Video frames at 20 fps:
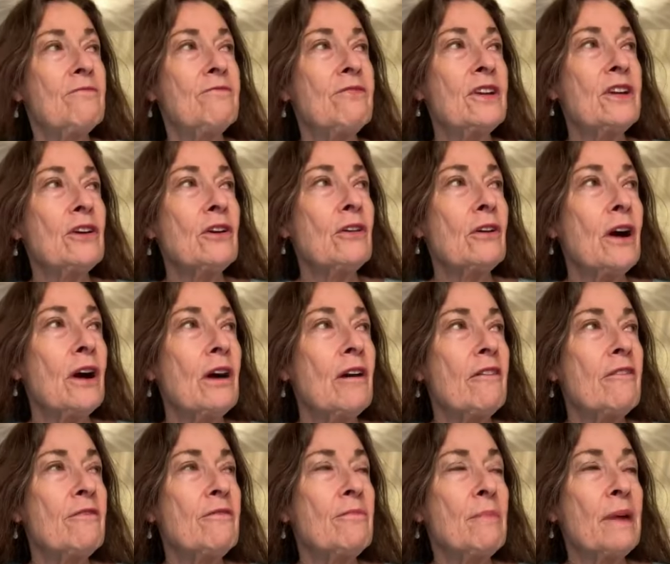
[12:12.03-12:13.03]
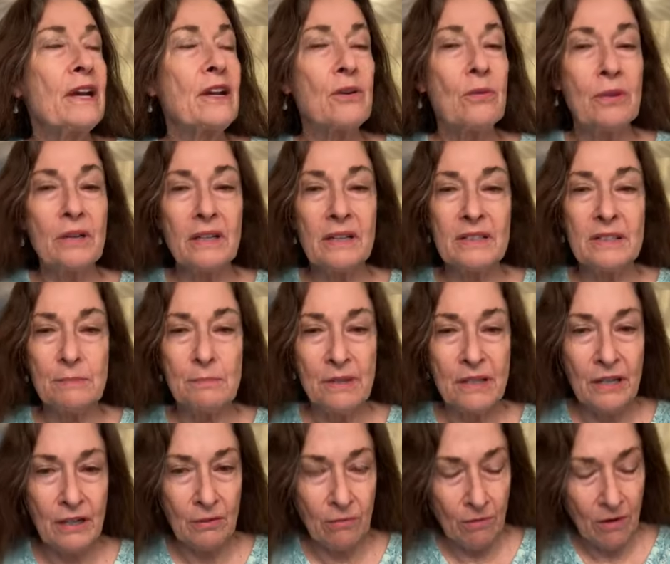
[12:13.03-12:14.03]
Fear of my critics
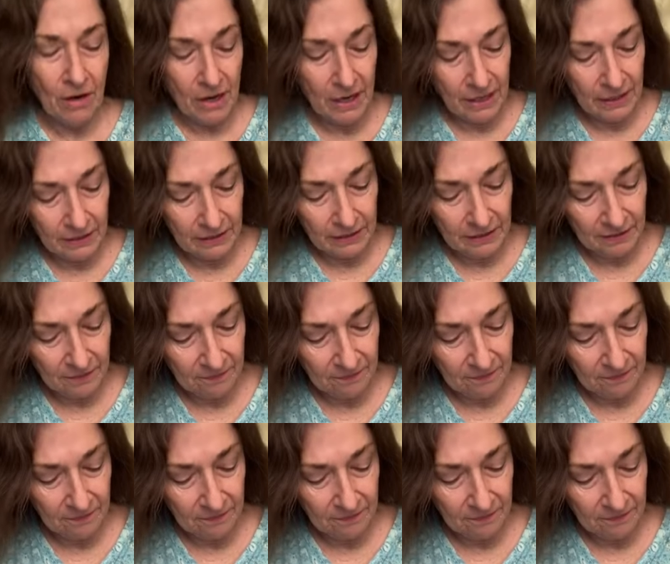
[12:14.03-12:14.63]
being right.